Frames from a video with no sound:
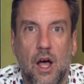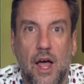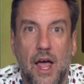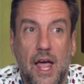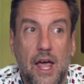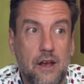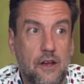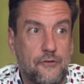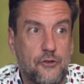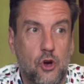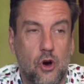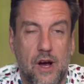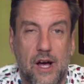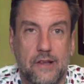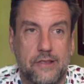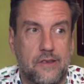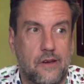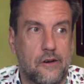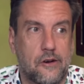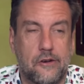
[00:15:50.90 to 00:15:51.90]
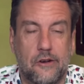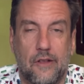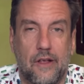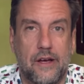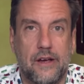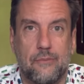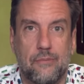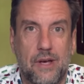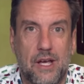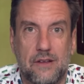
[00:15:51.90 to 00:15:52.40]
And if you're out there, you're
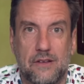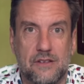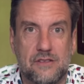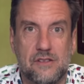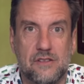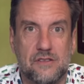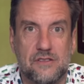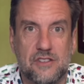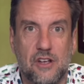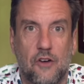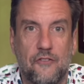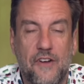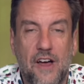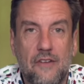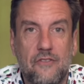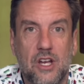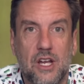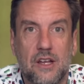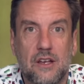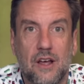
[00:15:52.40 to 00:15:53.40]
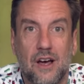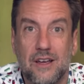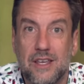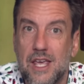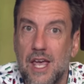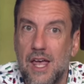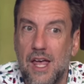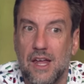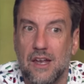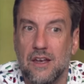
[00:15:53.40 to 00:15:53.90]
like, man, this is self-evident.
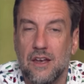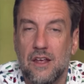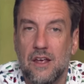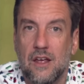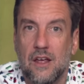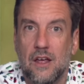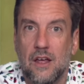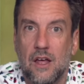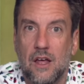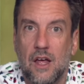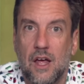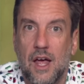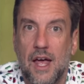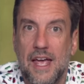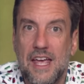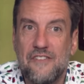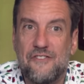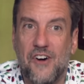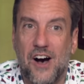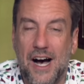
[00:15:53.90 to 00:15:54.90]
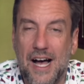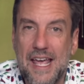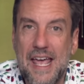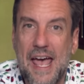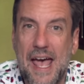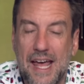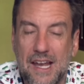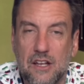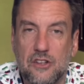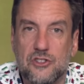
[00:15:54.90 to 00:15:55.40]
Again, if I
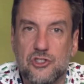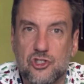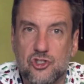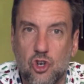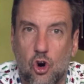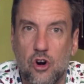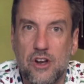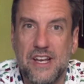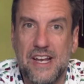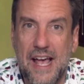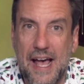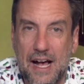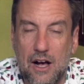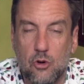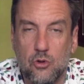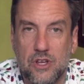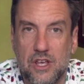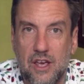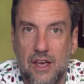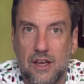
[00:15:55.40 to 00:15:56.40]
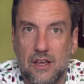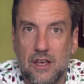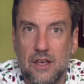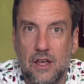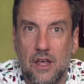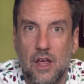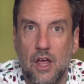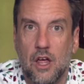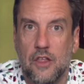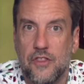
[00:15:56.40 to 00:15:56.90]
hadn't started OutKick,
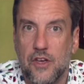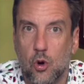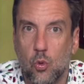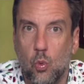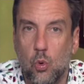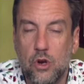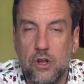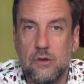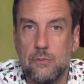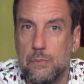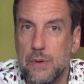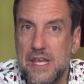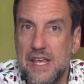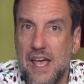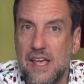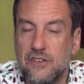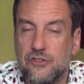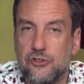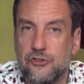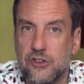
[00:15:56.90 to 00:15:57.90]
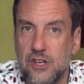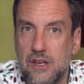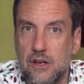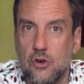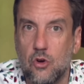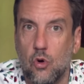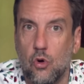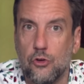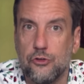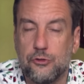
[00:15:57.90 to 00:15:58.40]
there wouldn't be a
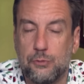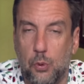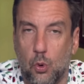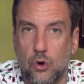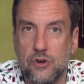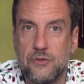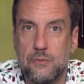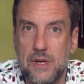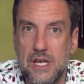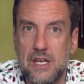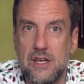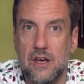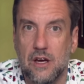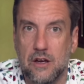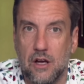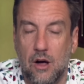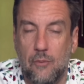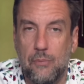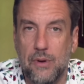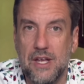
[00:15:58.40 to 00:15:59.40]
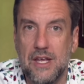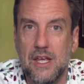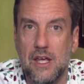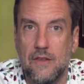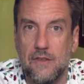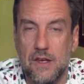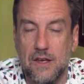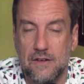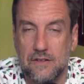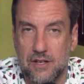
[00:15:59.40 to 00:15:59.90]
single sports media company in
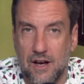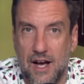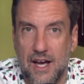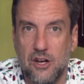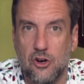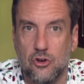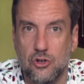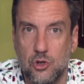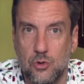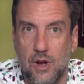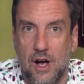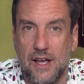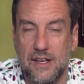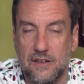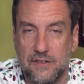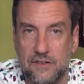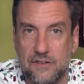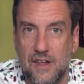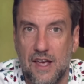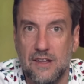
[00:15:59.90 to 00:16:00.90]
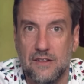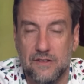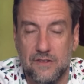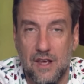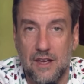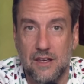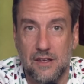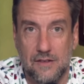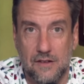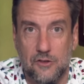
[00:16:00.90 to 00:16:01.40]
the entire United States
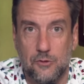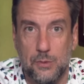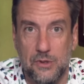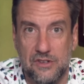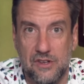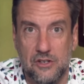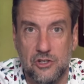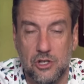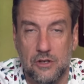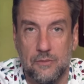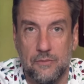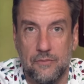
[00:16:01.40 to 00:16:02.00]
taking this position.